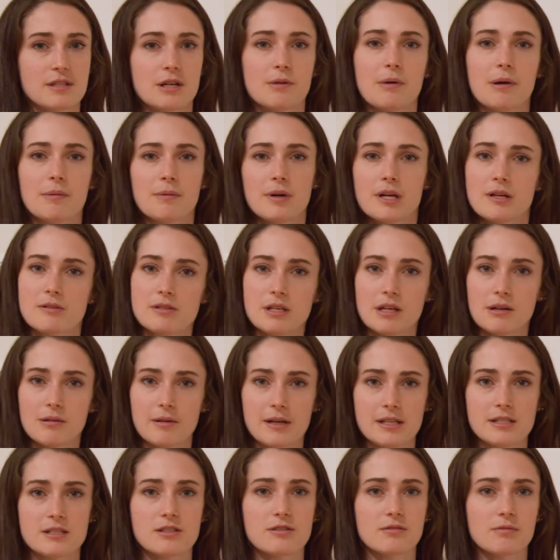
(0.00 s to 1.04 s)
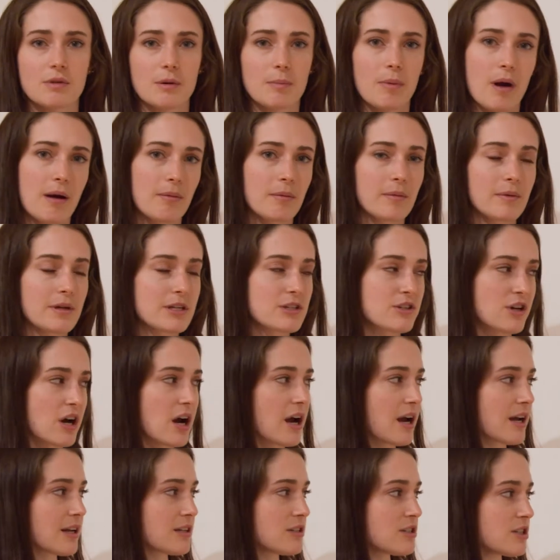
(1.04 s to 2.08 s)
So when we're using a wrench, we're probably
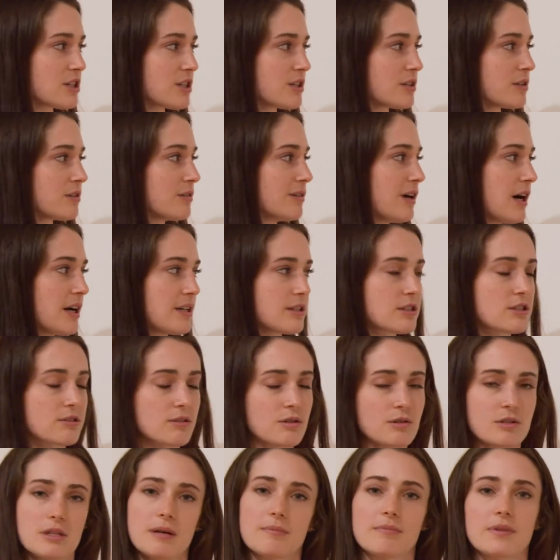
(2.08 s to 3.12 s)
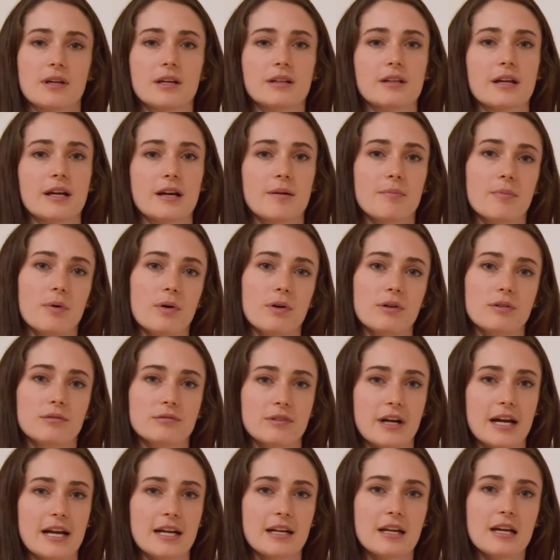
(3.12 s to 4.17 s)
trying to unscrew something like a bolt,
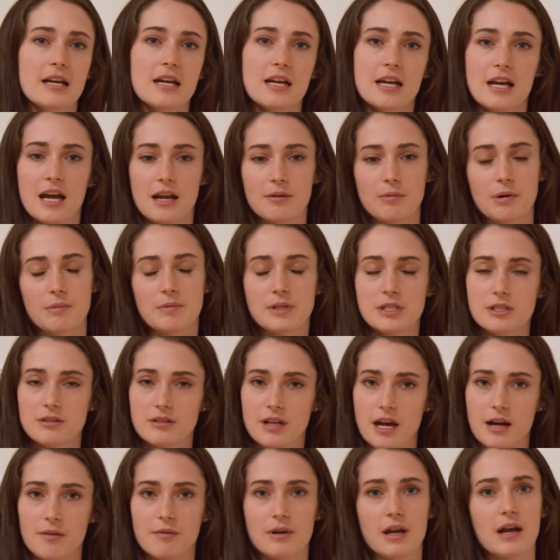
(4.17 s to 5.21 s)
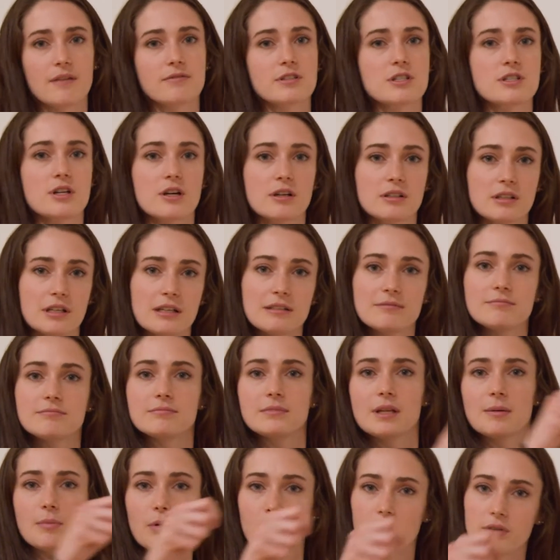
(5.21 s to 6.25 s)
right? And when we do that, we have to turn it,
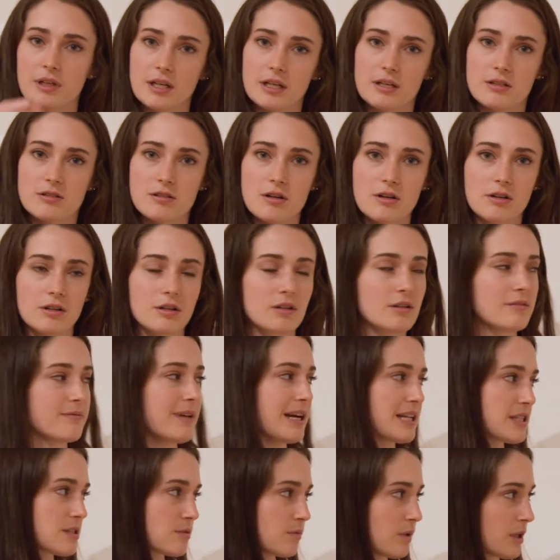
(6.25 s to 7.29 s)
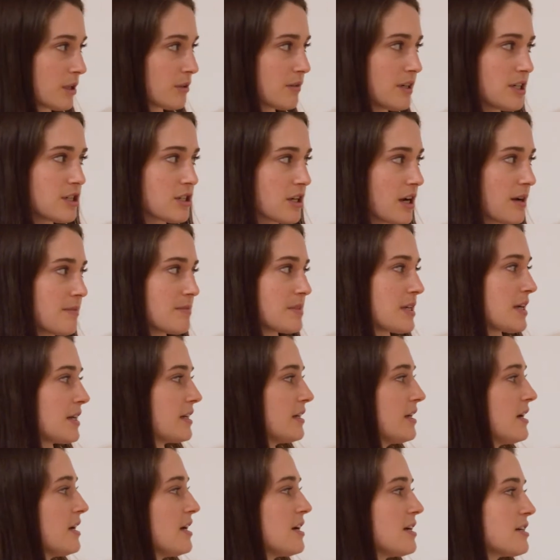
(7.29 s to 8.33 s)
the bolt, in a circle, and that's where the wrench comes
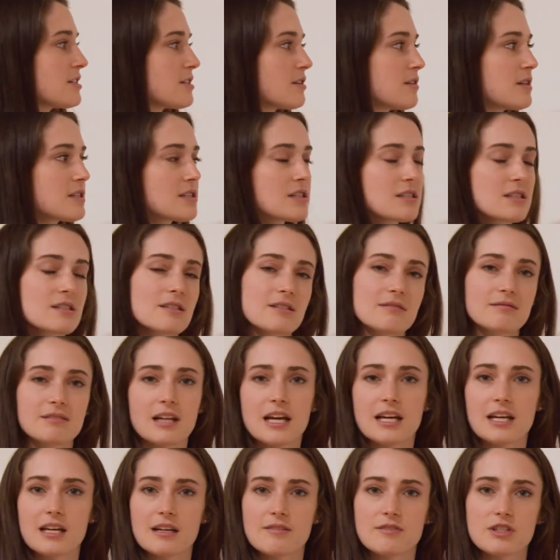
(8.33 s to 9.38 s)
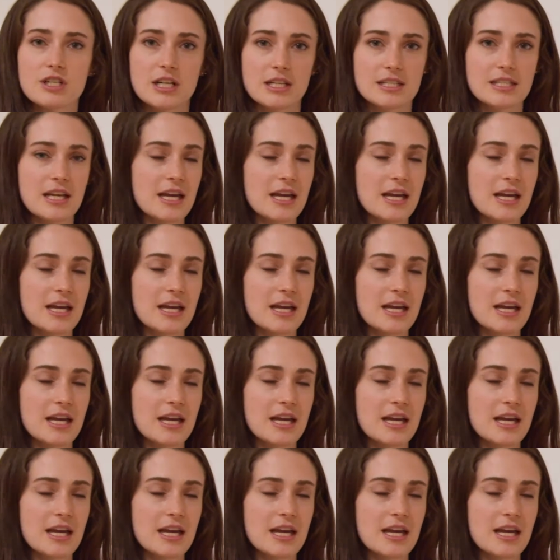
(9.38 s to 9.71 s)
in. So this is like if she had